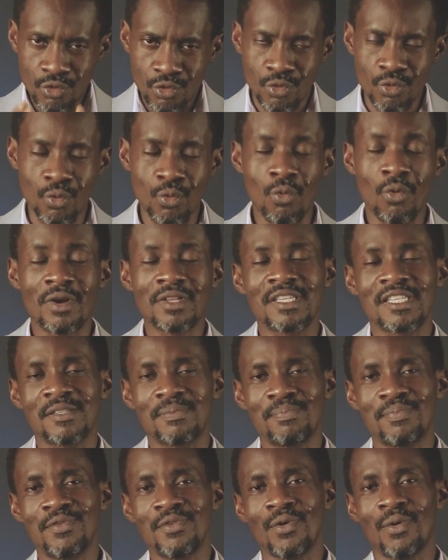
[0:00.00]
to what
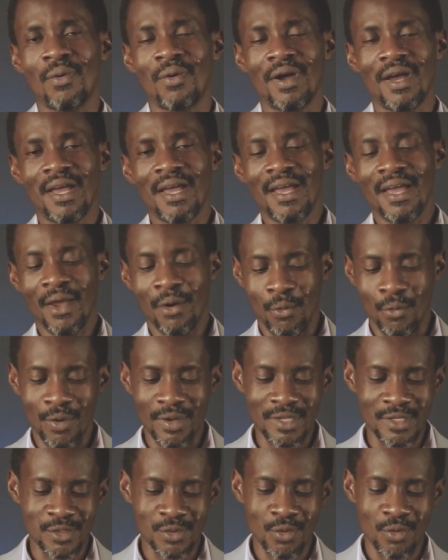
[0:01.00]
is pure and
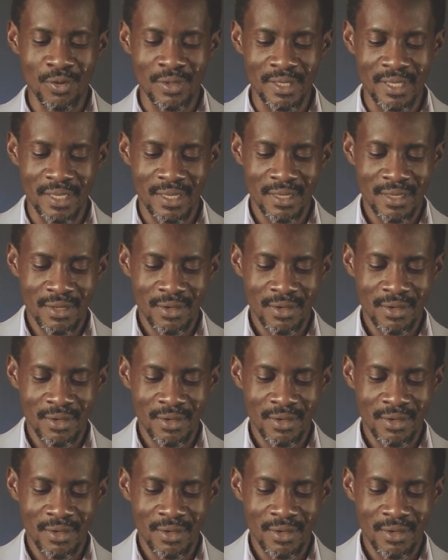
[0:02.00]
what is holy.